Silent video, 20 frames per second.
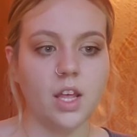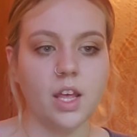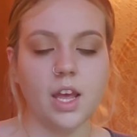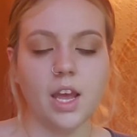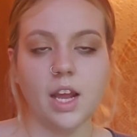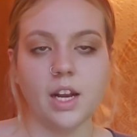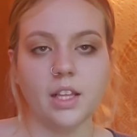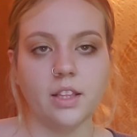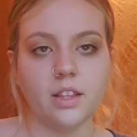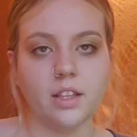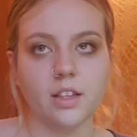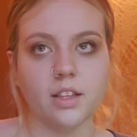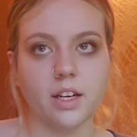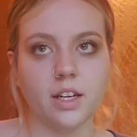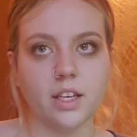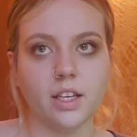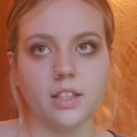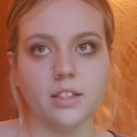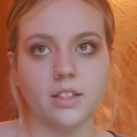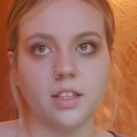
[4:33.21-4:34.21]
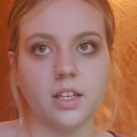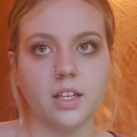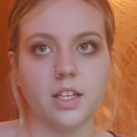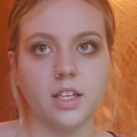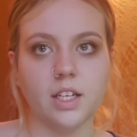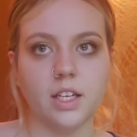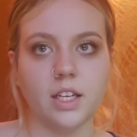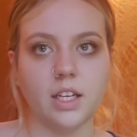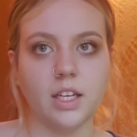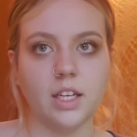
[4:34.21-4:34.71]
anything that a kid's going to
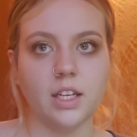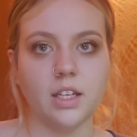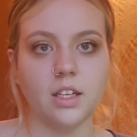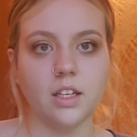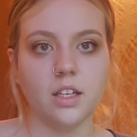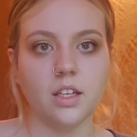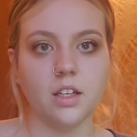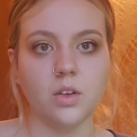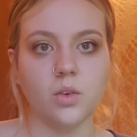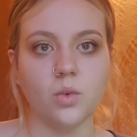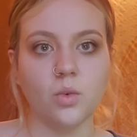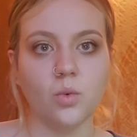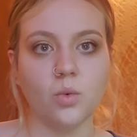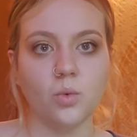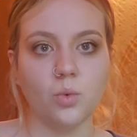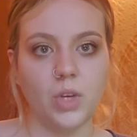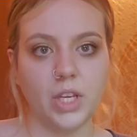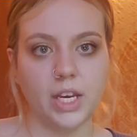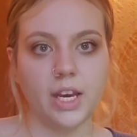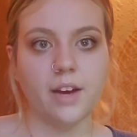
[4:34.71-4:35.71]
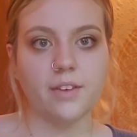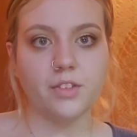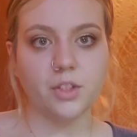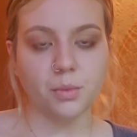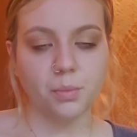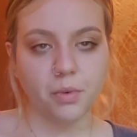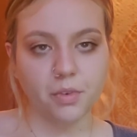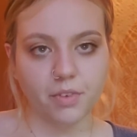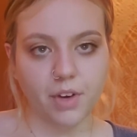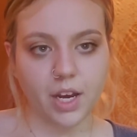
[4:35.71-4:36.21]
need, we have to
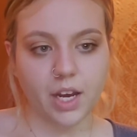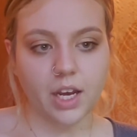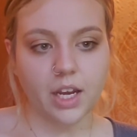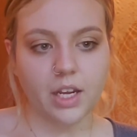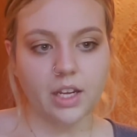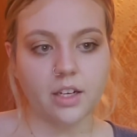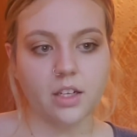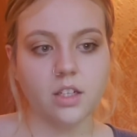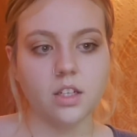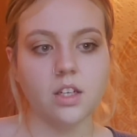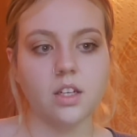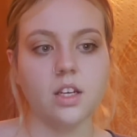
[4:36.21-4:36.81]
provide,